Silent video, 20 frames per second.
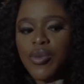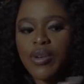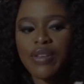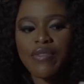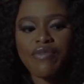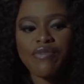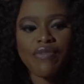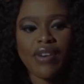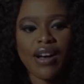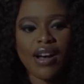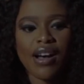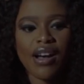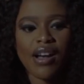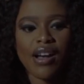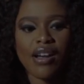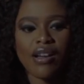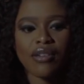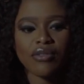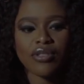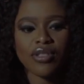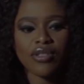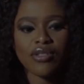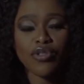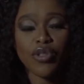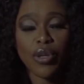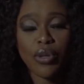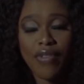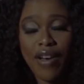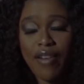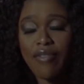25
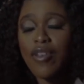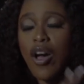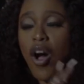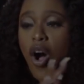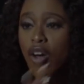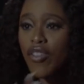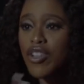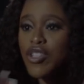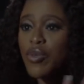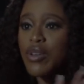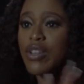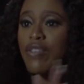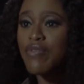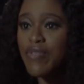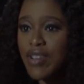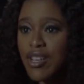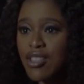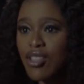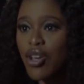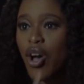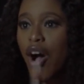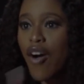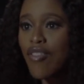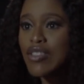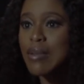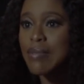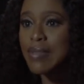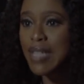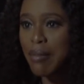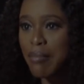on the 25th of
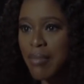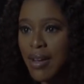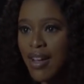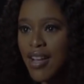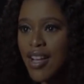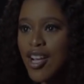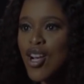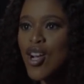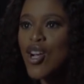September.